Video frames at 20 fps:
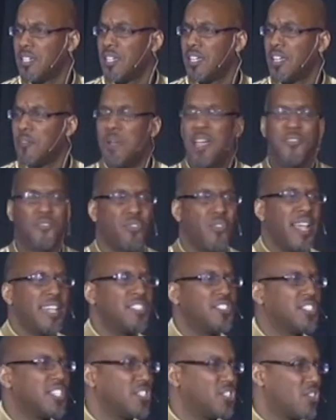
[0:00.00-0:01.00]
My
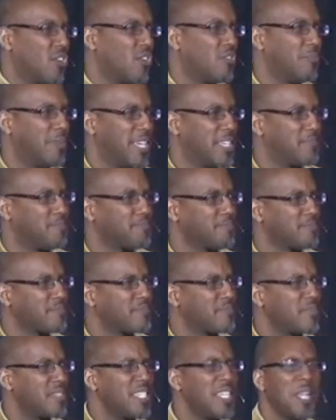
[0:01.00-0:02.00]
friends disowned me.
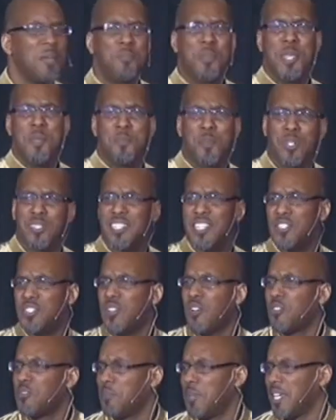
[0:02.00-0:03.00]
People
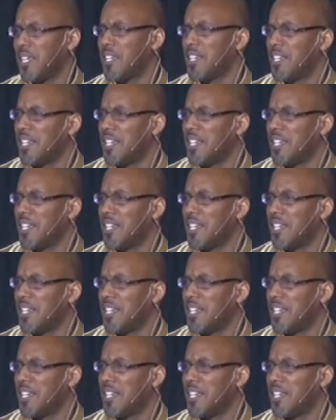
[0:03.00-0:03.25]
disowned me.